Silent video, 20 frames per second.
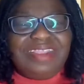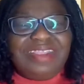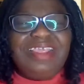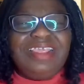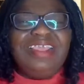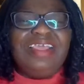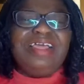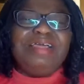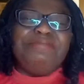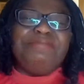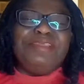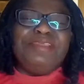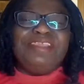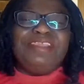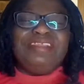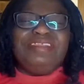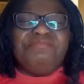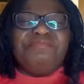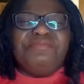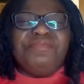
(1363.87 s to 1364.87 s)
It
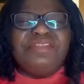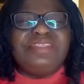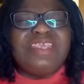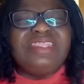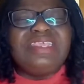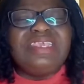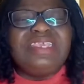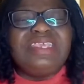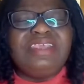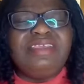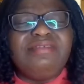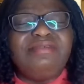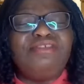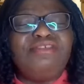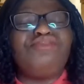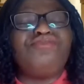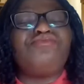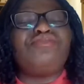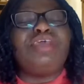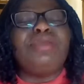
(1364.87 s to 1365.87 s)
protects against
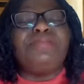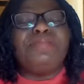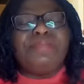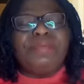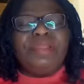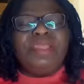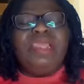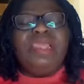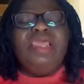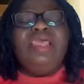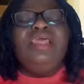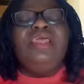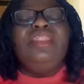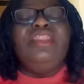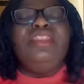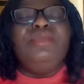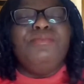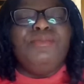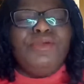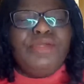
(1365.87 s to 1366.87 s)
strep
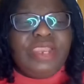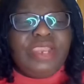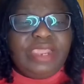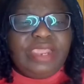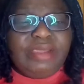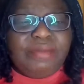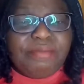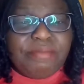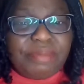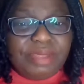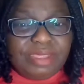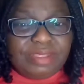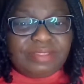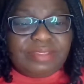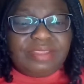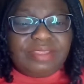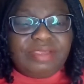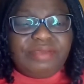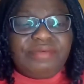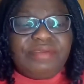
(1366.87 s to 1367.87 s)
pneumonia
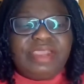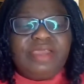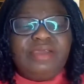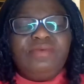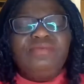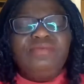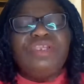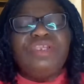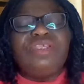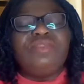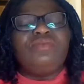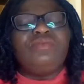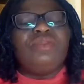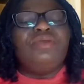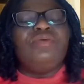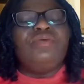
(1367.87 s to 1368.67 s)
bacteria, which is one of the